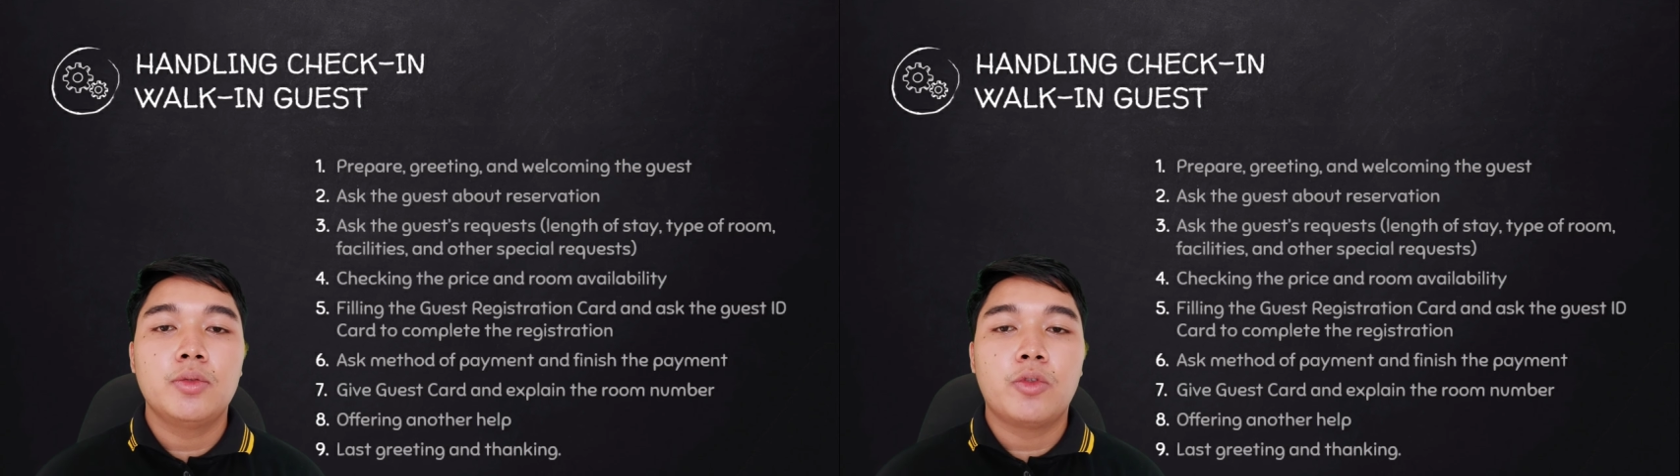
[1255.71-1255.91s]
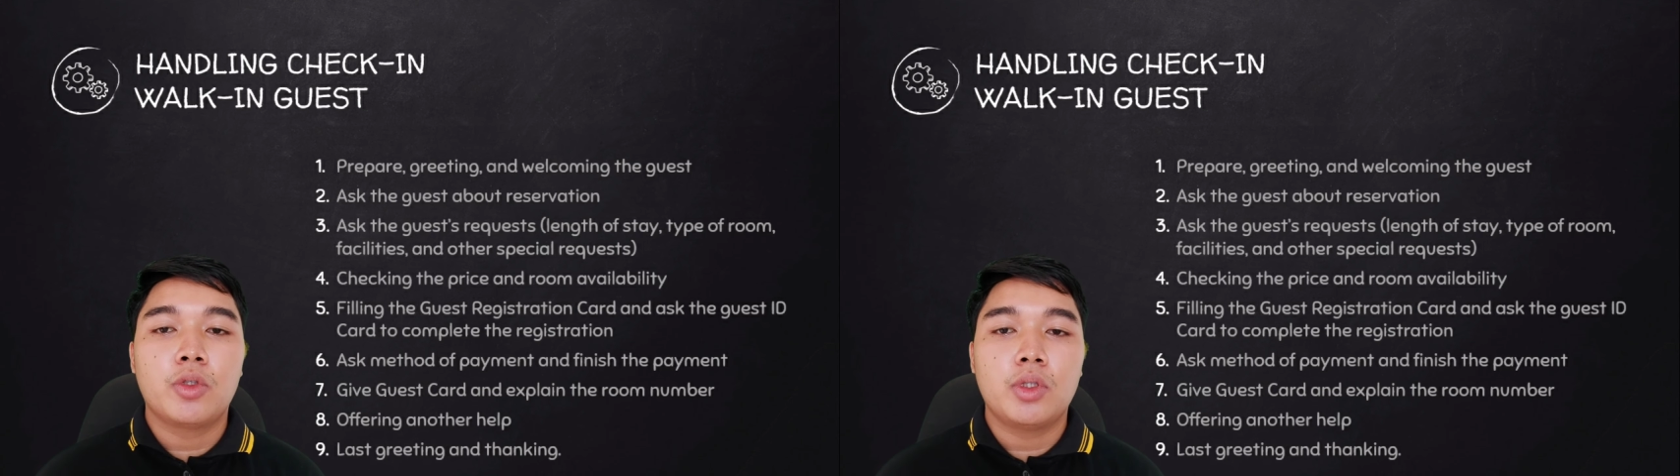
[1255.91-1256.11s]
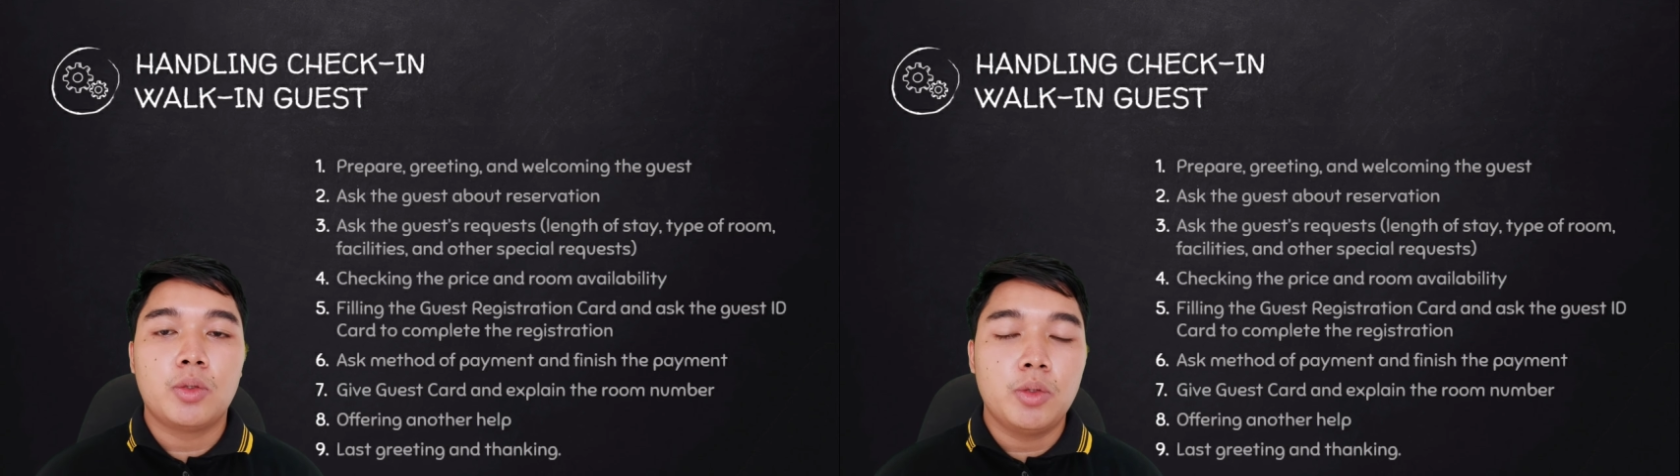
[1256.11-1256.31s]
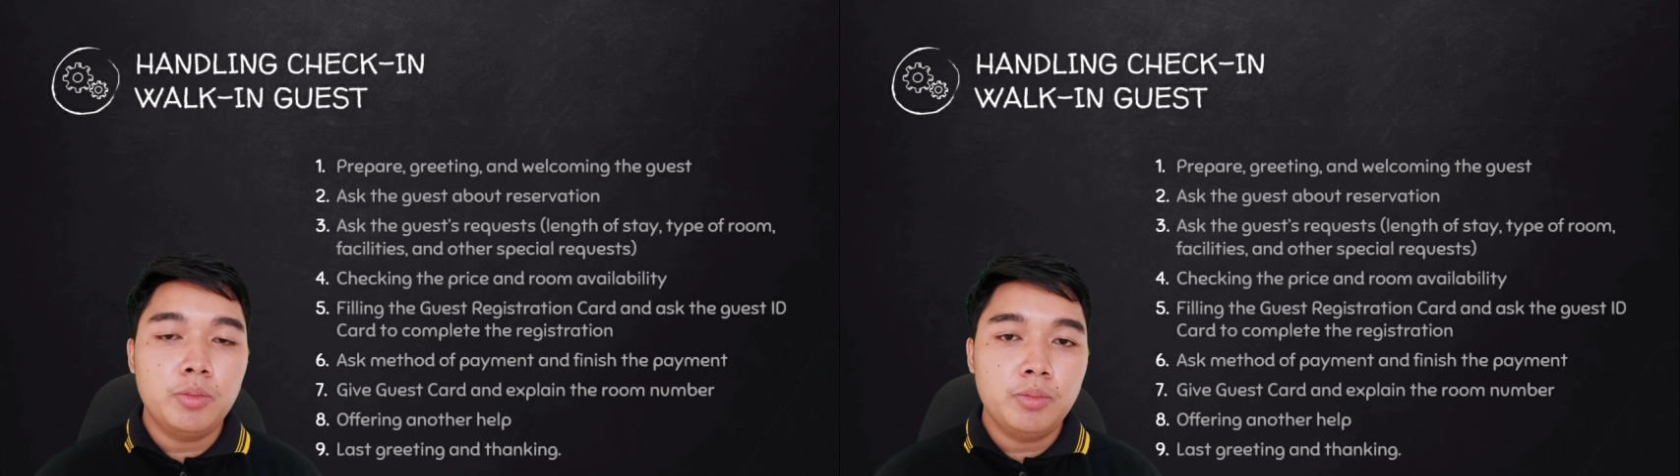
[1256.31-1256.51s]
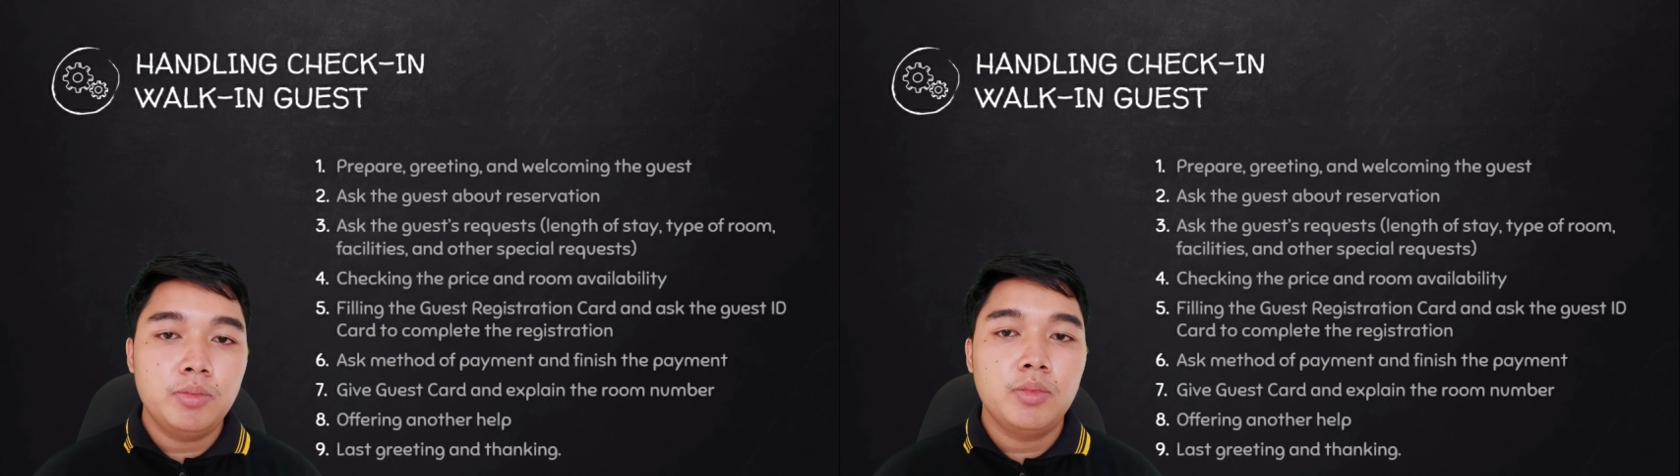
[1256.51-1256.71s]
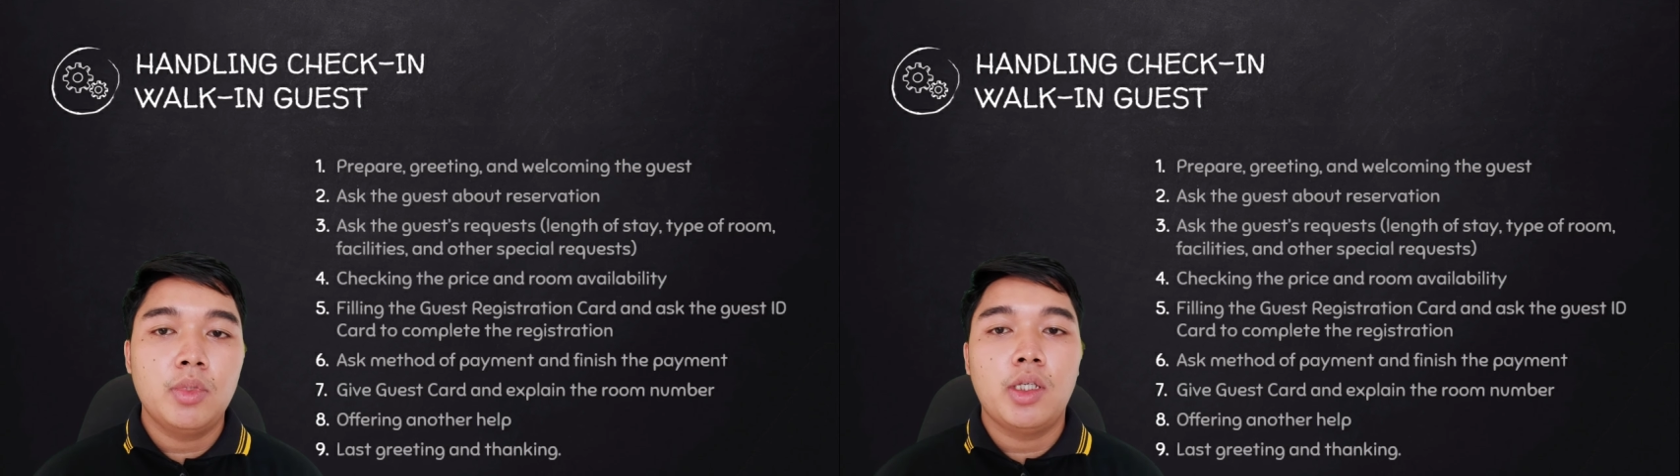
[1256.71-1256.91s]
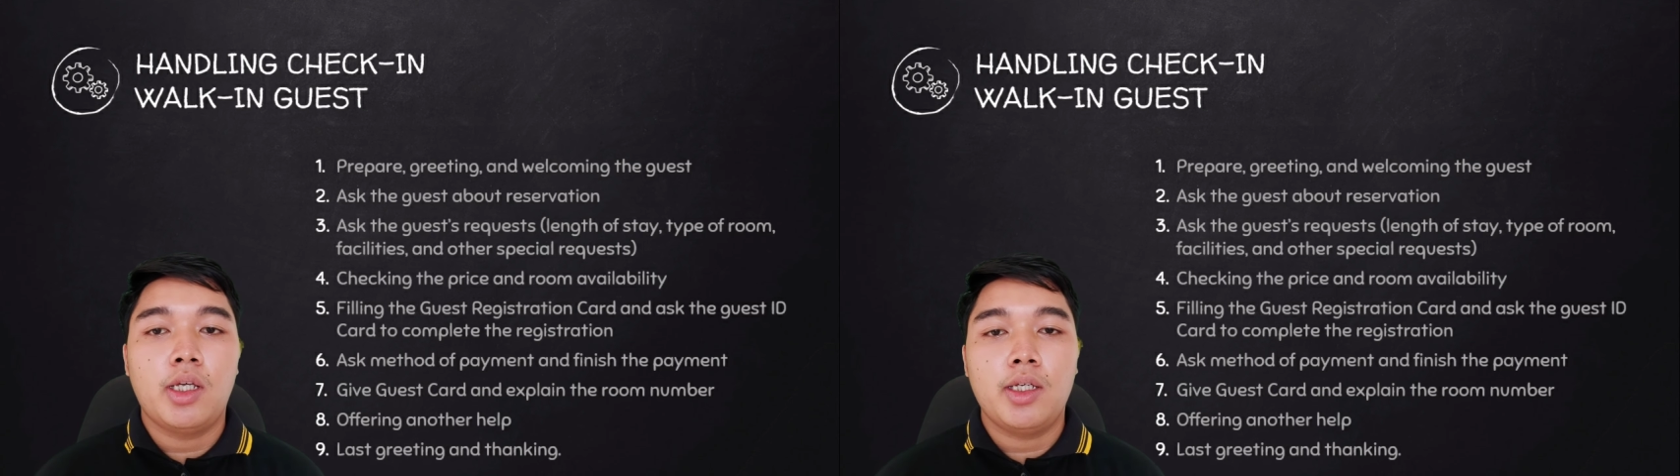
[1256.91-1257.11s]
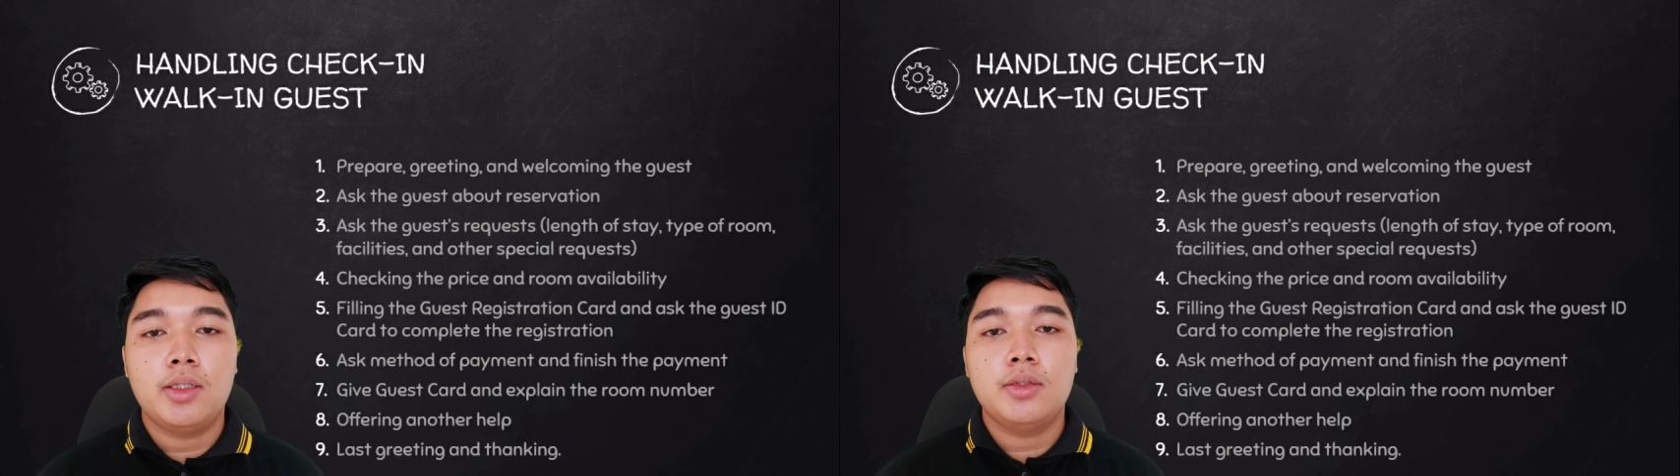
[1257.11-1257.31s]
for the room
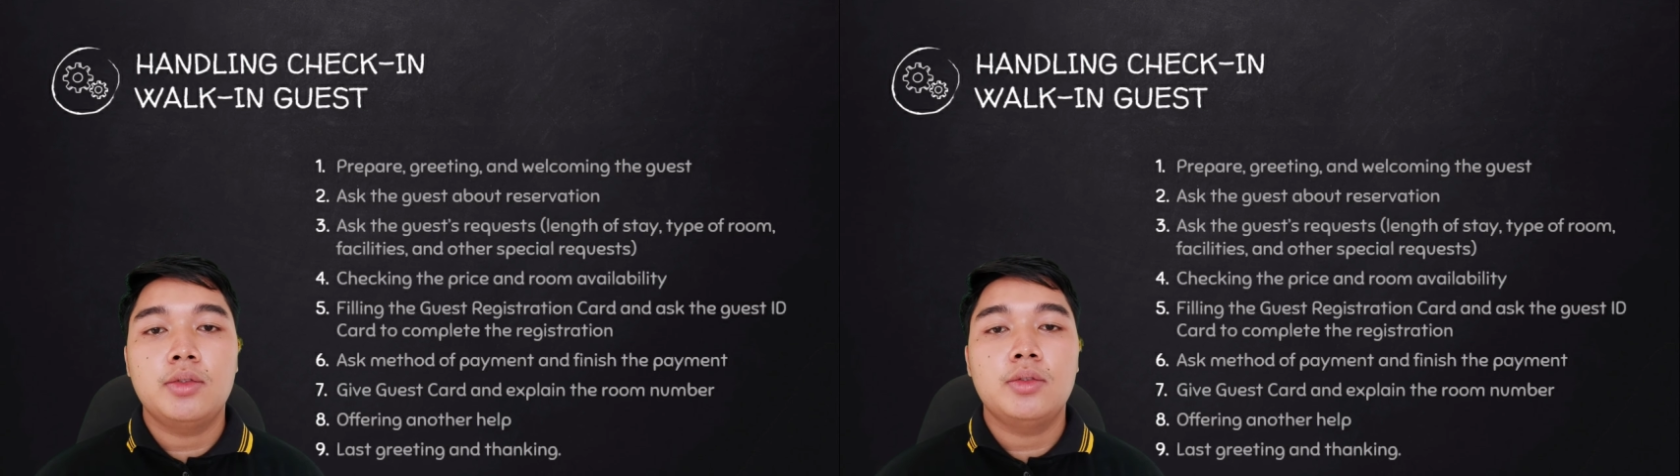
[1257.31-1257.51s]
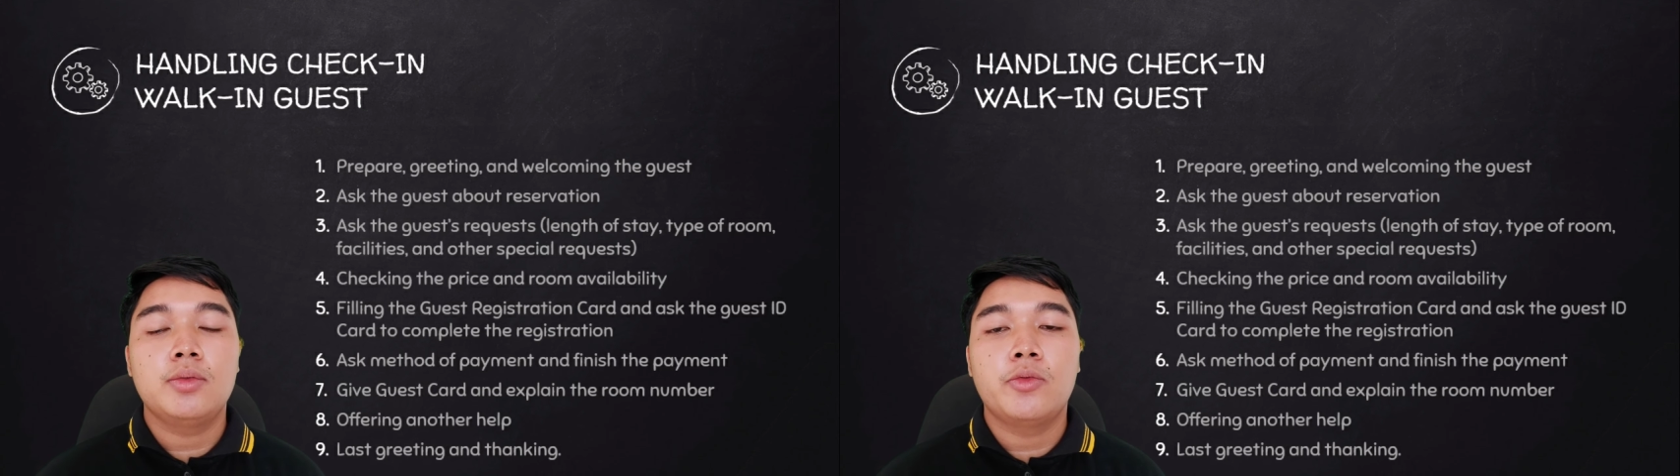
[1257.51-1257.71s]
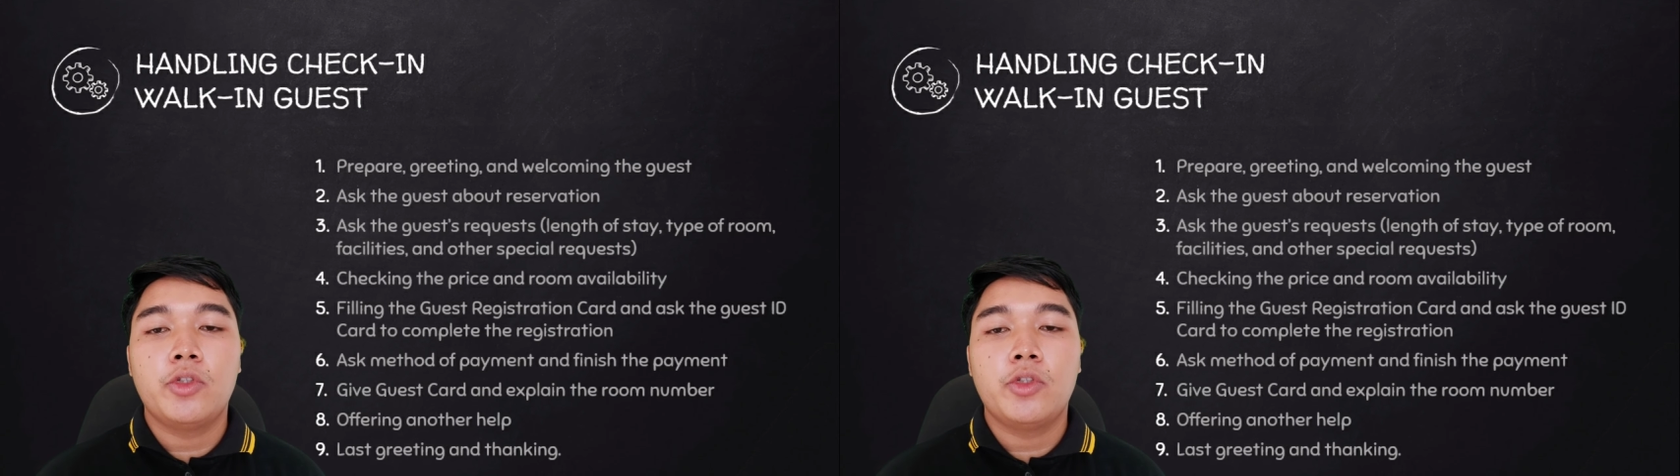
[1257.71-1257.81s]
and